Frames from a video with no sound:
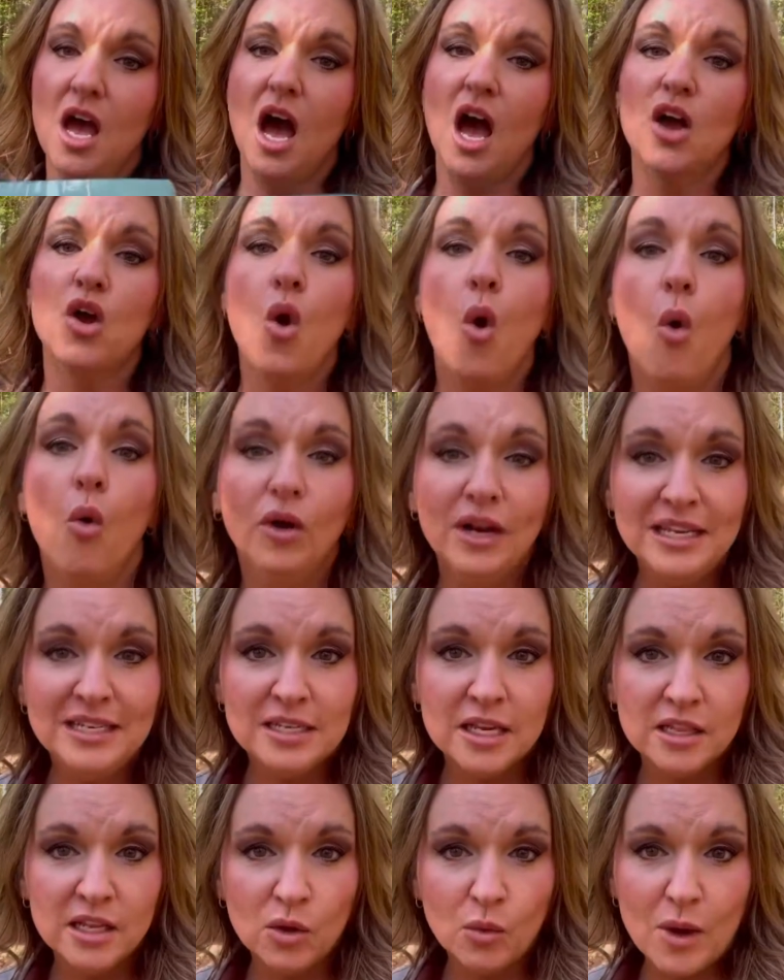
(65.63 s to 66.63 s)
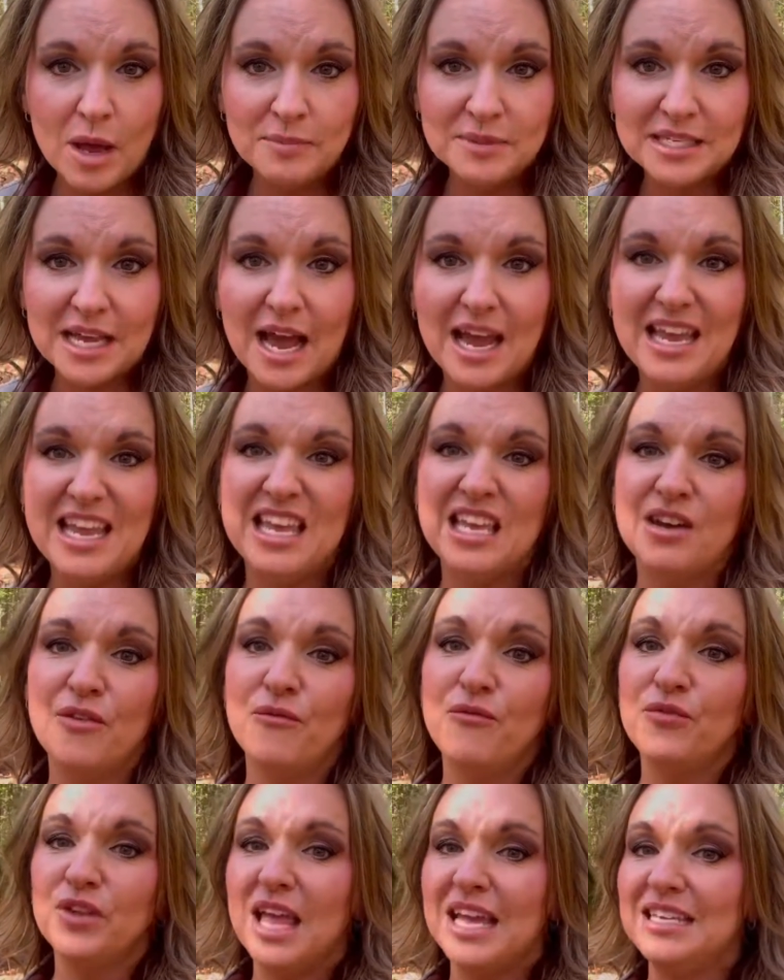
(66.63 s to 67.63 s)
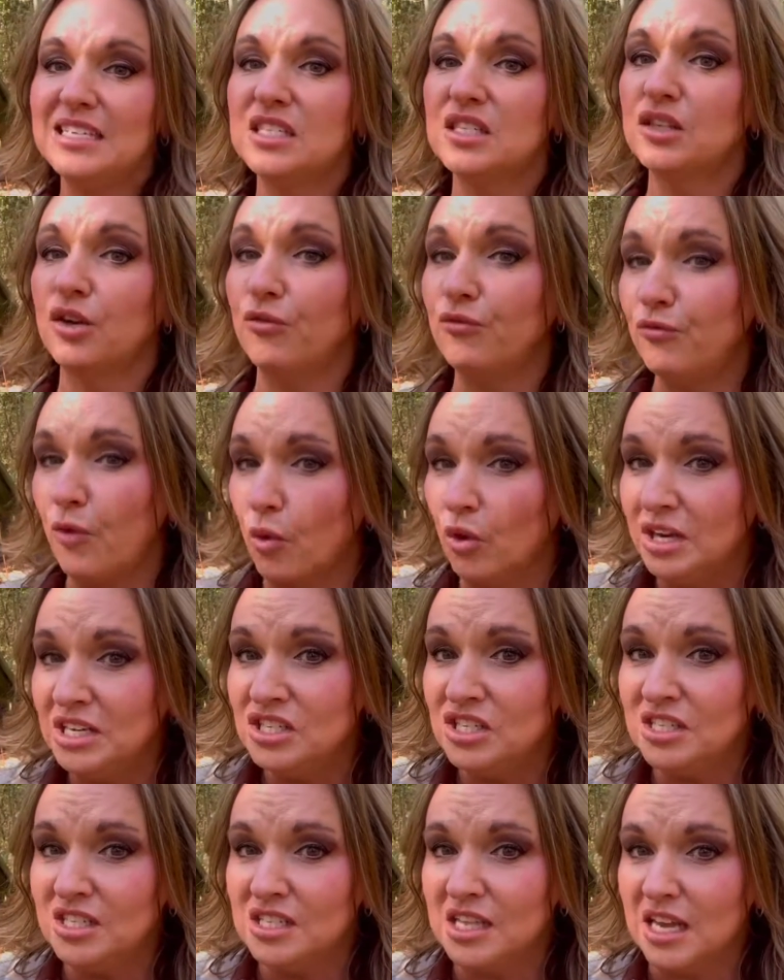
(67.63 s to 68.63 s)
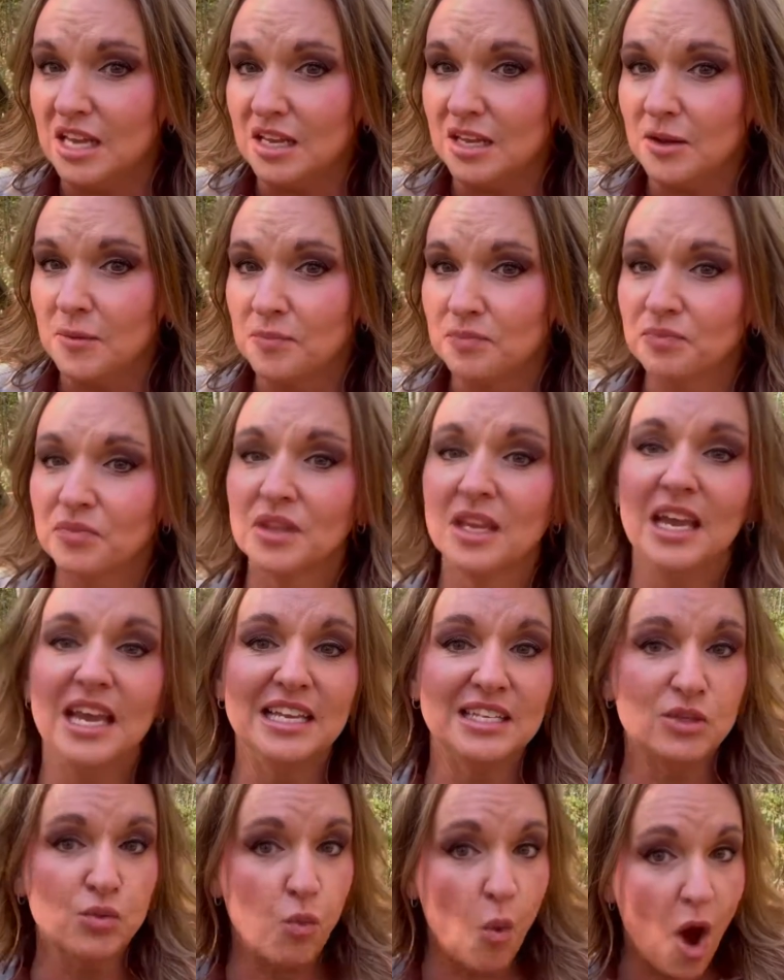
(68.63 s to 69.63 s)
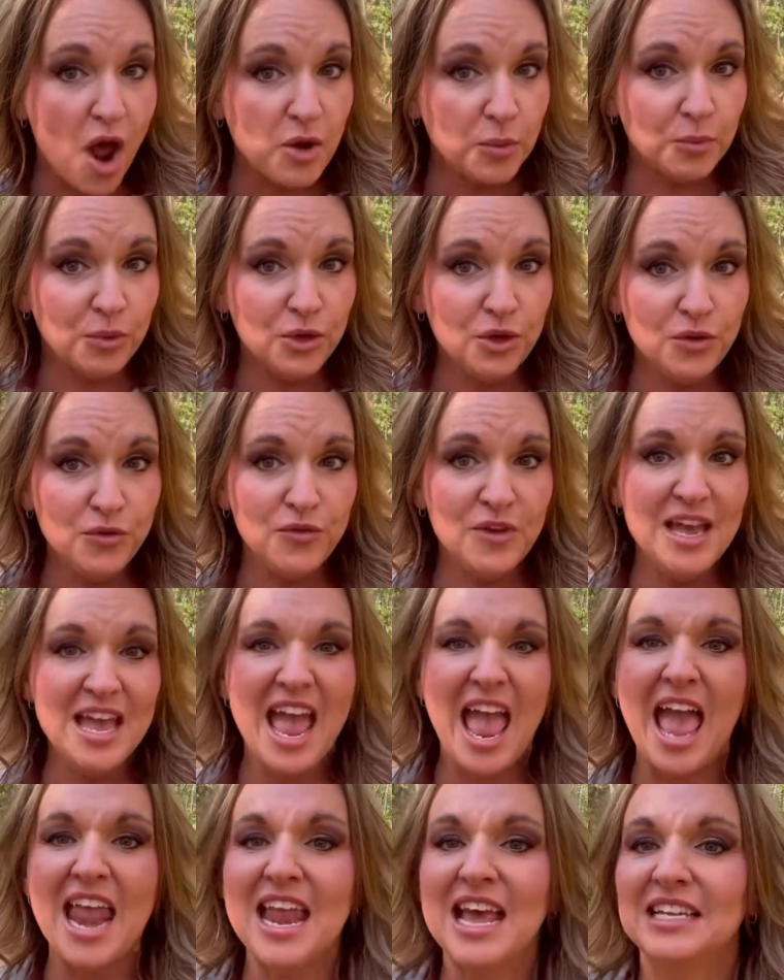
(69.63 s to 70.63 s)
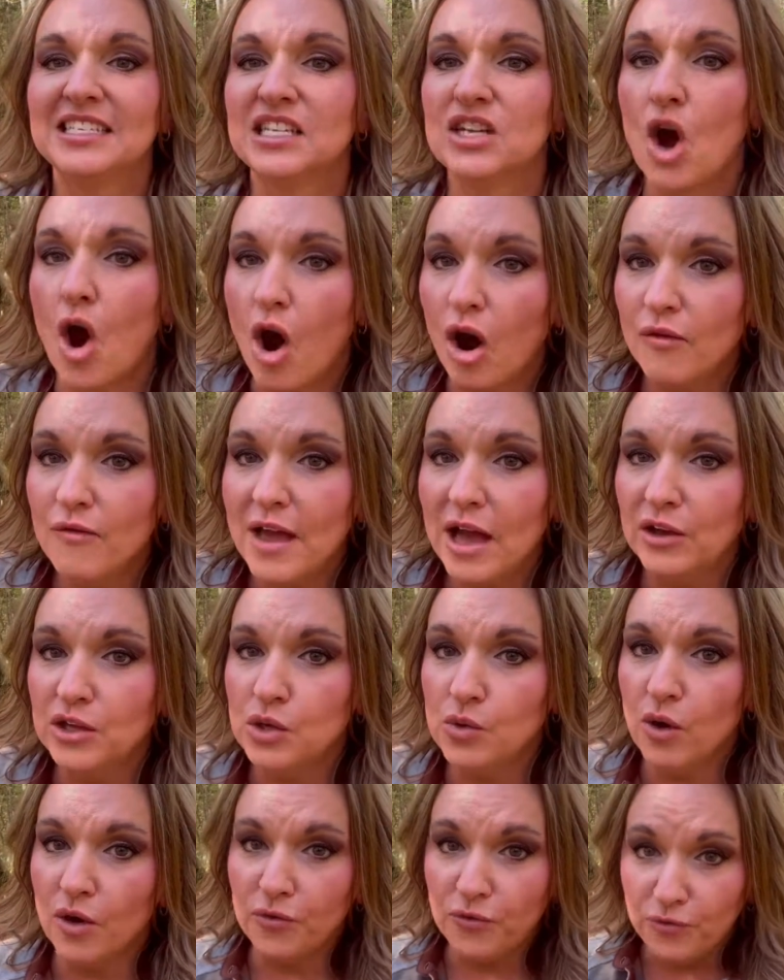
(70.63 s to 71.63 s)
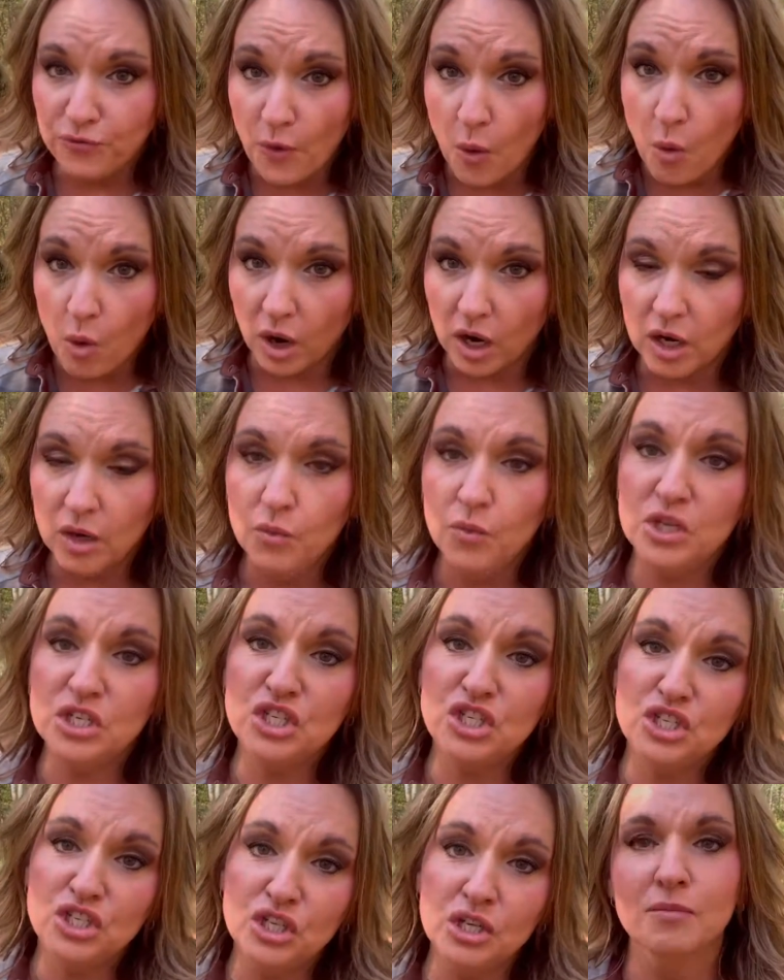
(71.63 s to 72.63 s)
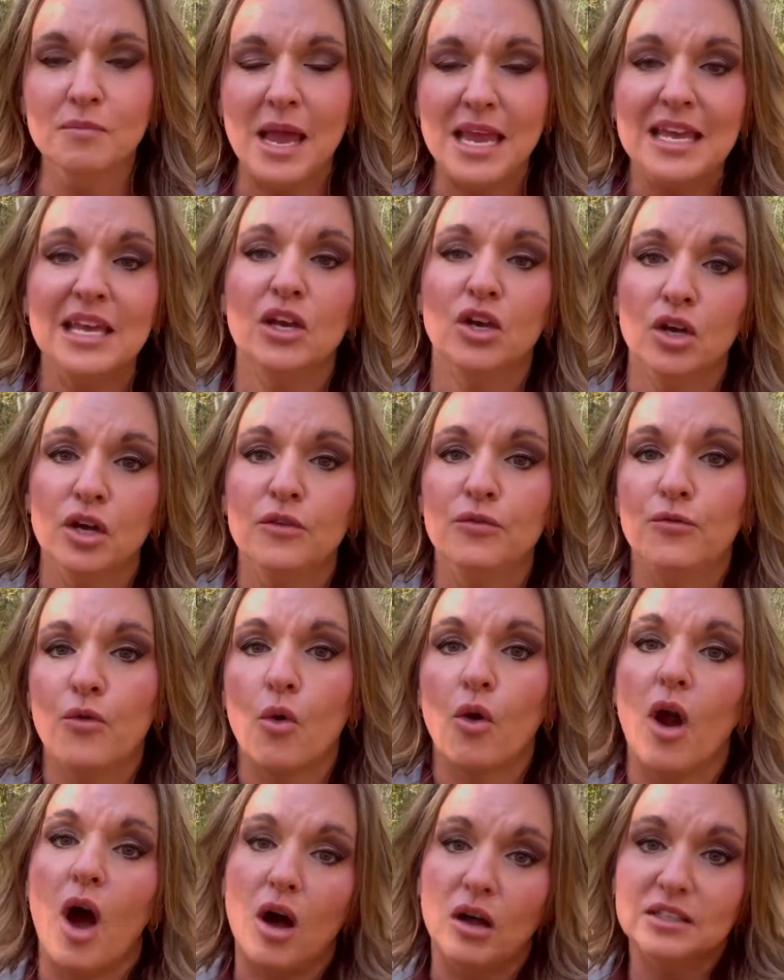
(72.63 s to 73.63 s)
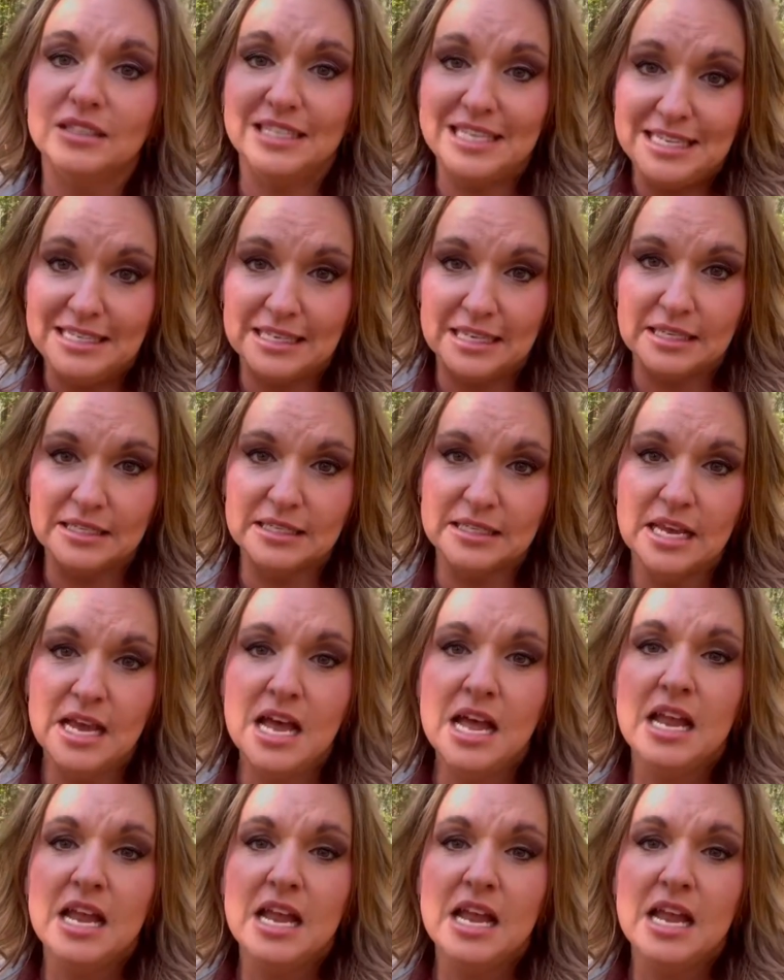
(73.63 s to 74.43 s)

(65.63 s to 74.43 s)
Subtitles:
According to their website, it inflates to 4 inches thick, it's waterproof, and it has an R value of 4, which should make it good for all seasons.